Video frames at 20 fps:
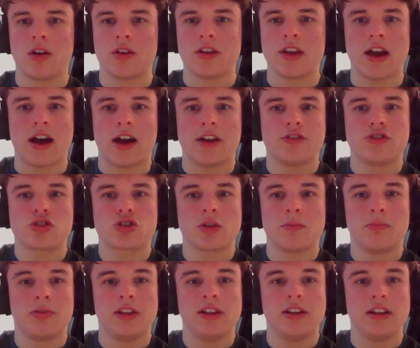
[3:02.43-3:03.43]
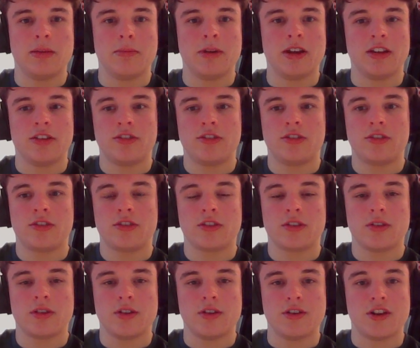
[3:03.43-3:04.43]
yeah, I just completely missed
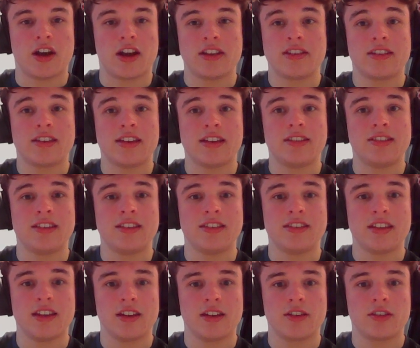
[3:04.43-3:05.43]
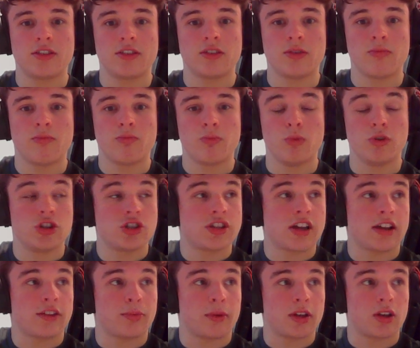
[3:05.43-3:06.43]
knight takes e6, which
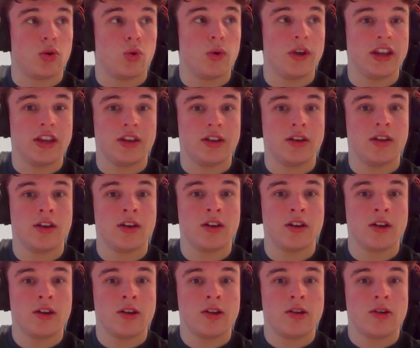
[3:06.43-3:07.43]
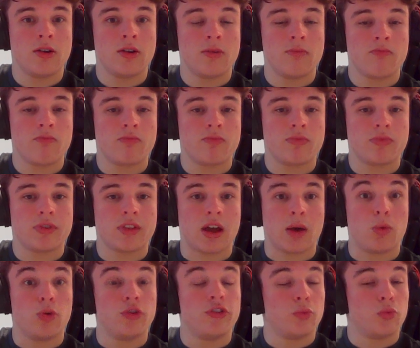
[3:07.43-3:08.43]
attacks my queen. I
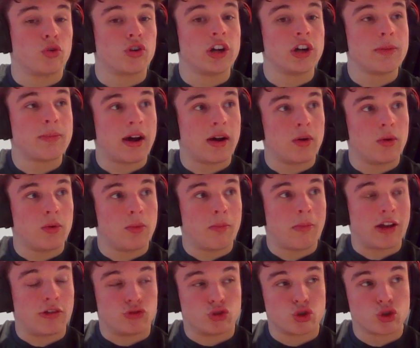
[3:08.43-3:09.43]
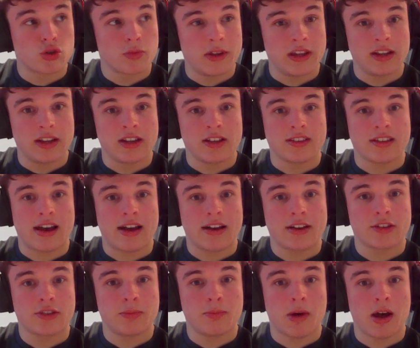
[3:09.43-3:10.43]
wasn't worried about my rook being
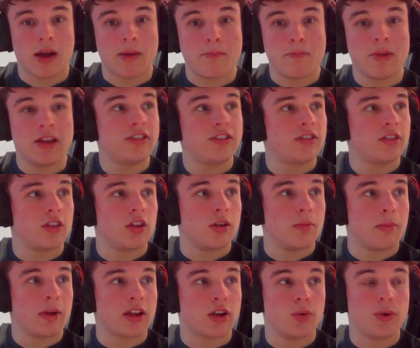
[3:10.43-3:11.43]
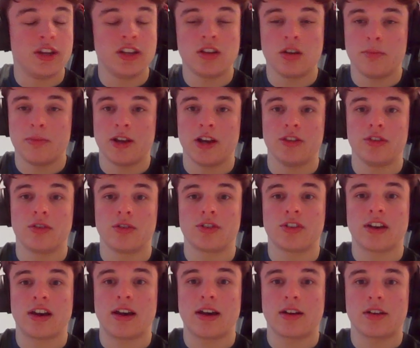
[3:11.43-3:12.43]
attacked, but I missed that my queen could be under
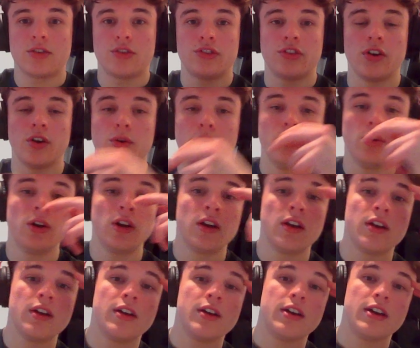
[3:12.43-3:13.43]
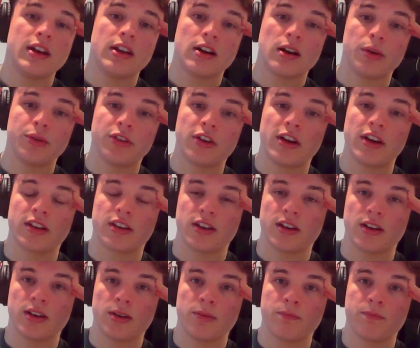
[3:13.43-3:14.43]
attack. So here I was like,
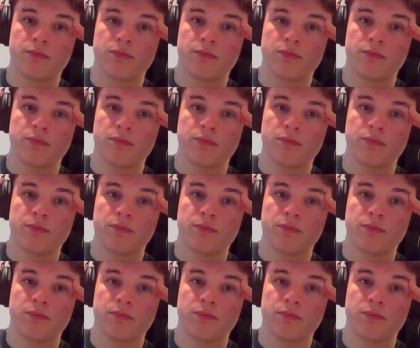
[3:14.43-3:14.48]
okay,